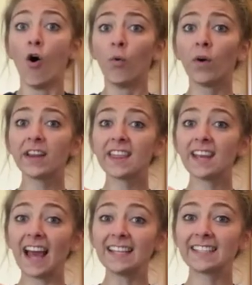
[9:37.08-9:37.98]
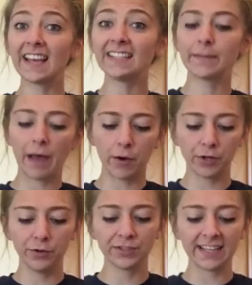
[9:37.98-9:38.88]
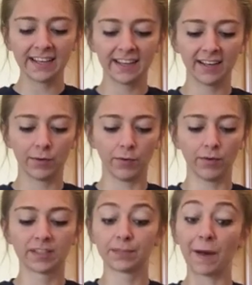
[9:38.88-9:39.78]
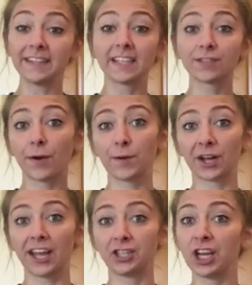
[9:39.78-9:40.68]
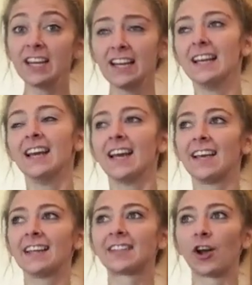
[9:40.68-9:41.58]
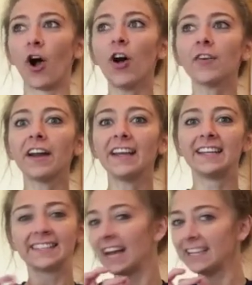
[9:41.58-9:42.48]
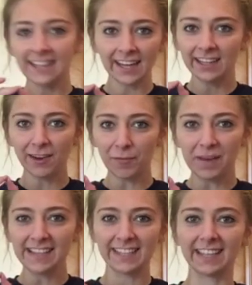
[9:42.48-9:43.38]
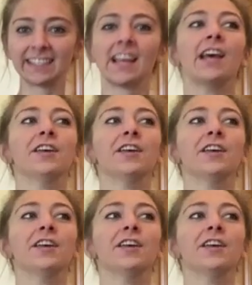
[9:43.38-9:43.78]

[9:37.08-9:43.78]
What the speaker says: One of the nice things about using spices from your kitchen is they're already in tiny, tiny little pieces.